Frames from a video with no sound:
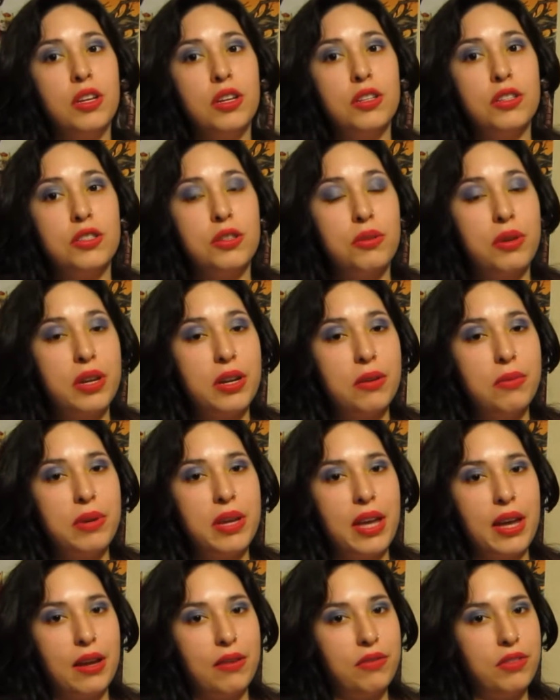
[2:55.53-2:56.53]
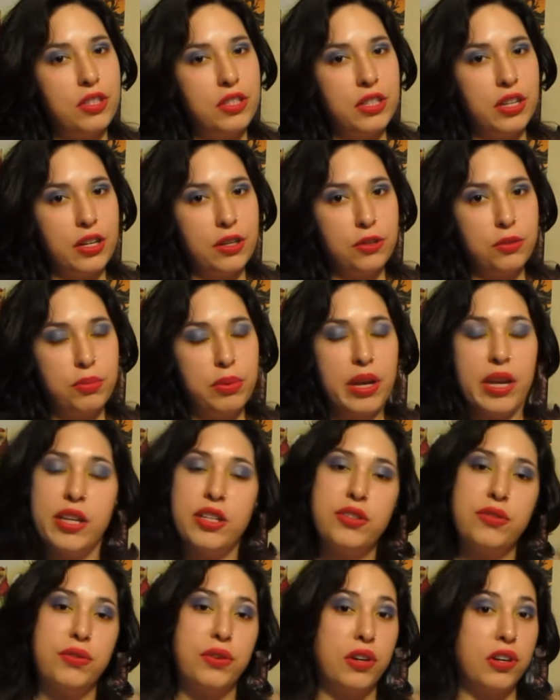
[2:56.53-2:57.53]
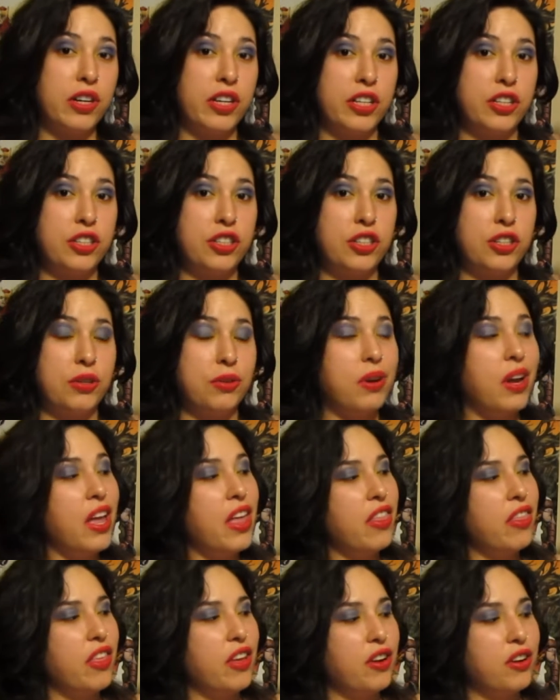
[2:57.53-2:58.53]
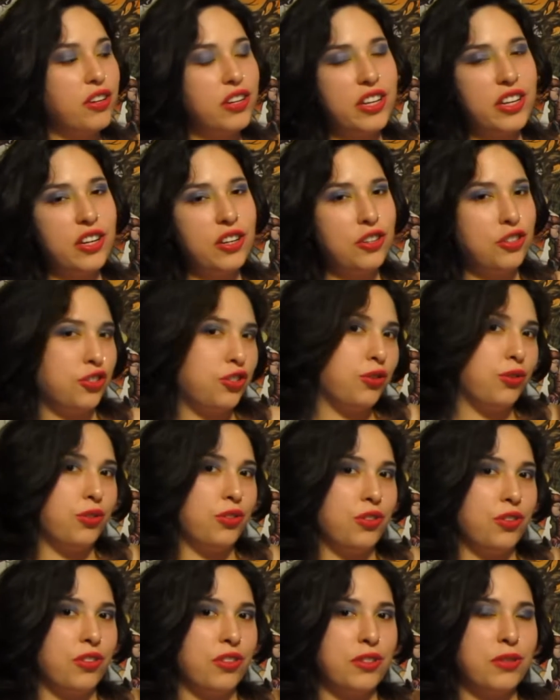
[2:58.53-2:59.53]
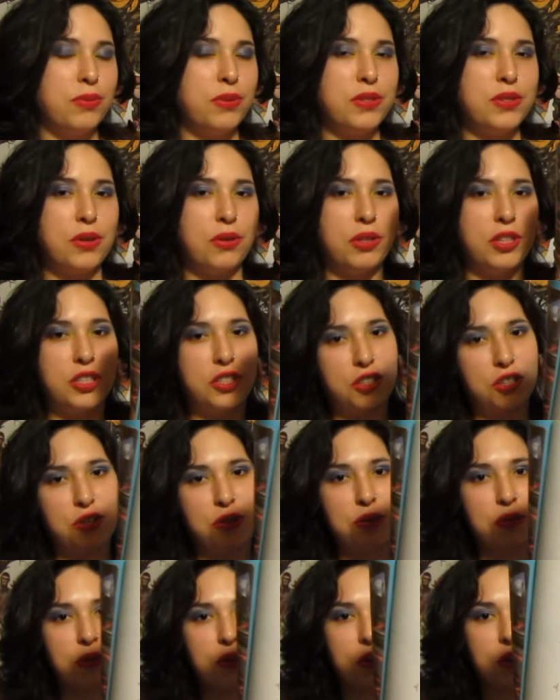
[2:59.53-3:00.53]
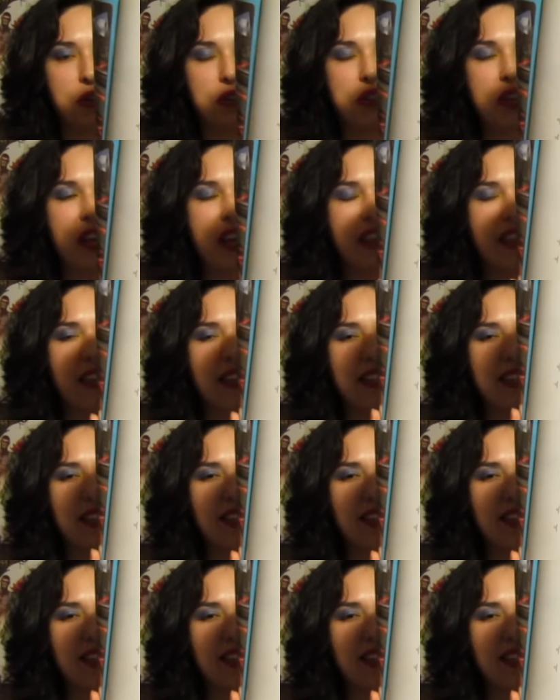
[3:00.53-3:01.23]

So here we have the title page for our issue. They are getting shorter. This one's only 2 words. That's